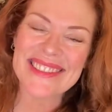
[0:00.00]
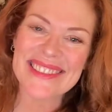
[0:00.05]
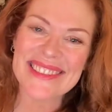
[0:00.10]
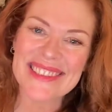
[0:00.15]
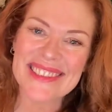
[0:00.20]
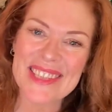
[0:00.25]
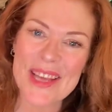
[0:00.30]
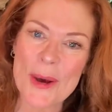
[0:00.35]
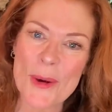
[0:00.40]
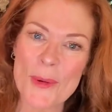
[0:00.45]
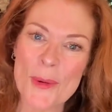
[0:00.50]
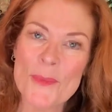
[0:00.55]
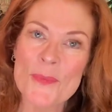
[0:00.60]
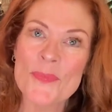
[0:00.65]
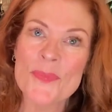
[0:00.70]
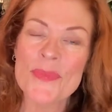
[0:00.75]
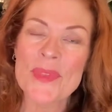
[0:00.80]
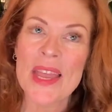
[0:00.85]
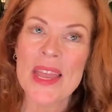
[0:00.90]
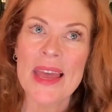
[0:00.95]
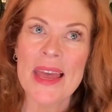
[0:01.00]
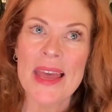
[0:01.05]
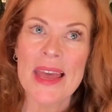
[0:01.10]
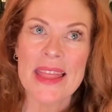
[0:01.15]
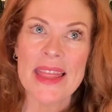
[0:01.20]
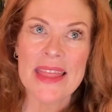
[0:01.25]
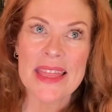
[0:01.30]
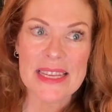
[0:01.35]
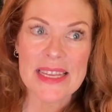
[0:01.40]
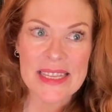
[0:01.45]
So
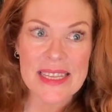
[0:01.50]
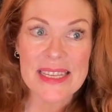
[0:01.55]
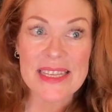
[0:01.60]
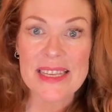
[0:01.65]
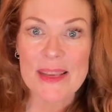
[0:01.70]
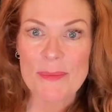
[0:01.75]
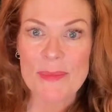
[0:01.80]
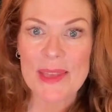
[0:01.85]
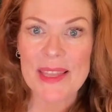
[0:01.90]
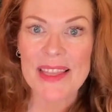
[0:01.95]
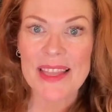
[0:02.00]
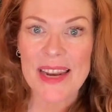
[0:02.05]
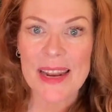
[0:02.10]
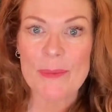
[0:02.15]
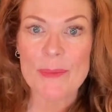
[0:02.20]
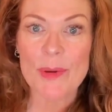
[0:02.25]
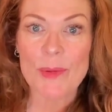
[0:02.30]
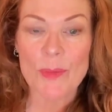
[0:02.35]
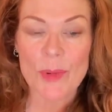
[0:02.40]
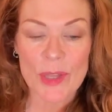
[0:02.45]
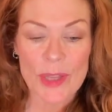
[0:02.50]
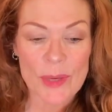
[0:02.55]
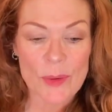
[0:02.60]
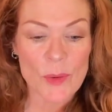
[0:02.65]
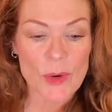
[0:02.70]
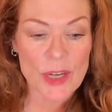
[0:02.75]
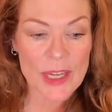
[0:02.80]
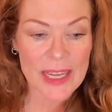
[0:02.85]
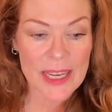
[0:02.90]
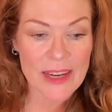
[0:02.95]
this is something that I've been really
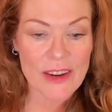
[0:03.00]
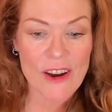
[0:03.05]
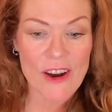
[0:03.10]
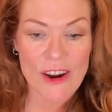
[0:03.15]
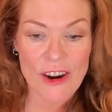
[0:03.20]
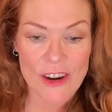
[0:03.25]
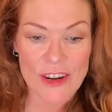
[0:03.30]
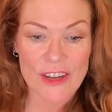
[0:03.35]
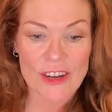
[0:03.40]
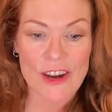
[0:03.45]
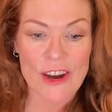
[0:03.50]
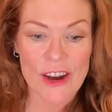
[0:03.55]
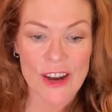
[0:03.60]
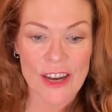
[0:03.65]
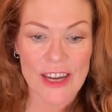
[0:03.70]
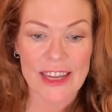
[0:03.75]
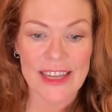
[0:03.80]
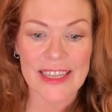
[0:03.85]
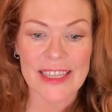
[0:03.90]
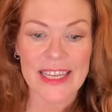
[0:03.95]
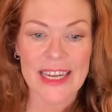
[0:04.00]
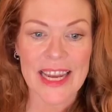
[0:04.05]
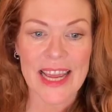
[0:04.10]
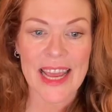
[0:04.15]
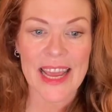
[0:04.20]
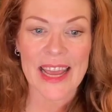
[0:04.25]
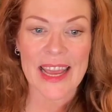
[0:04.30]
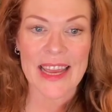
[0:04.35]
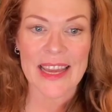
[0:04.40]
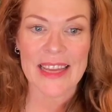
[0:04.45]
working hard on,
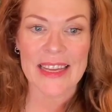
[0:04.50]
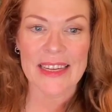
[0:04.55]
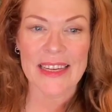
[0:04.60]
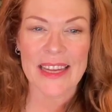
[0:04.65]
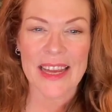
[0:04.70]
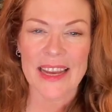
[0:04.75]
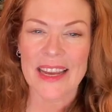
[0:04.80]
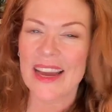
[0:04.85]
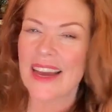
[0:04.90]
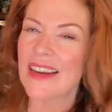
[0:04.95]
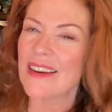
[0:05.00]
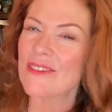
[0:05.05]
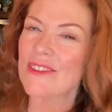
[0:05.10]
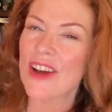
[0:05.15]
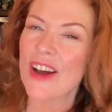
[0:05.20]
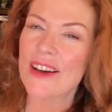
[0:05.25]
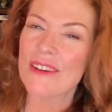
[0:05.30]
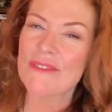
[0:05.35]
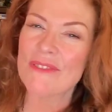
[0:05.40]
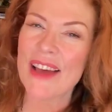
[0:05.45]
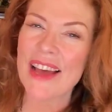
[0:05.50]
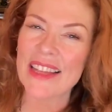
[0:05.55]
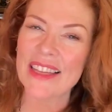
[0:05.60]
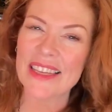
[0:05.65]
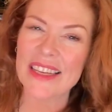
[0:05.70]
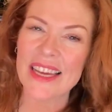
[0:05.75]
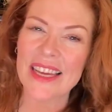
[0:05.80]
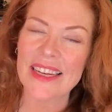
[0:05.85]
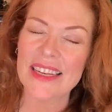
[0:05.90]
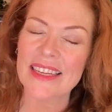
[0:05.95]
and I kind of got
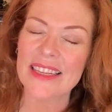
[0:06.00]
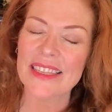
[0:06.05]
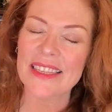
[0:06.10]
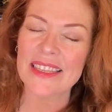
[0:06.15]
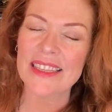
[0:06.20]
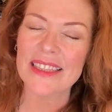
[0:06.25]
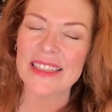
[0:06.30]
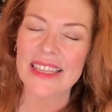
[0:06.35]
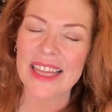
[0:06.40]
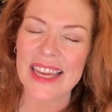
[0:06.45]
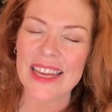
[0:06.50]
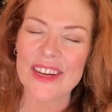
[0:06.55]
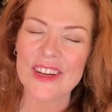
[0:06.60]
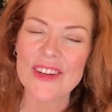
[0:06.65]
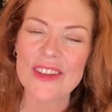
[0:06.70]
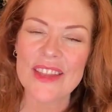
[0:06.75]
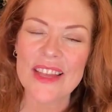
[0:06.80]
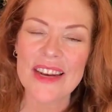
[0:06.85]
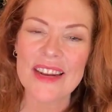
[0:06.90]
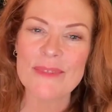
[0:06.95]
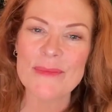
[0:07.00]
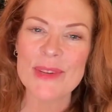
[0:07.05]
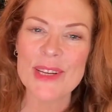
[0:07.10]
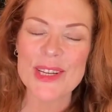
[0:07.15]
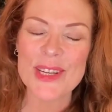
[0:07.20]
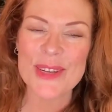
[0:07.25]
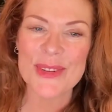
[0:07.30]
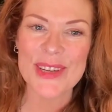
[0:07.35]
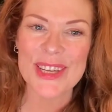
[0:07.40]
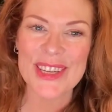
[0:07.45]
validated a little later that I've been
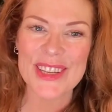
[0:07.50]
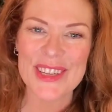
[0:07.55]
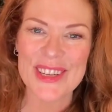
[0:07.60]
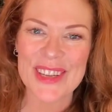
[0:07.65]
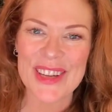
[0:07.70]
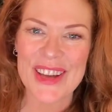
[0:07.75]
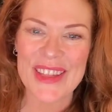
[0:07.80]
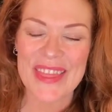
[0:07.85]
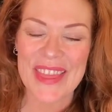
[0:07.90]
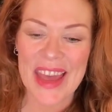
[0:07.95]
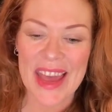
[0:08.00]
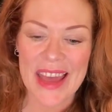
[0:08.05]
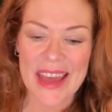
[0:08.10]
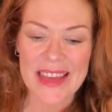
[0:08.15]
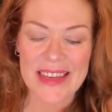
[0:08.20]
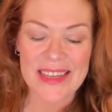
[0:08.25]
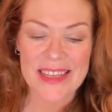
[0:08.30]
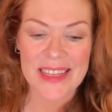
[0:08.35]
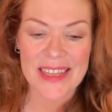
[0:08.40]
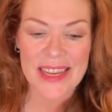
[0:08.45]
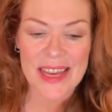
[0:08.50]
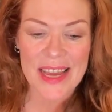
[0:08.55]
doing good on that.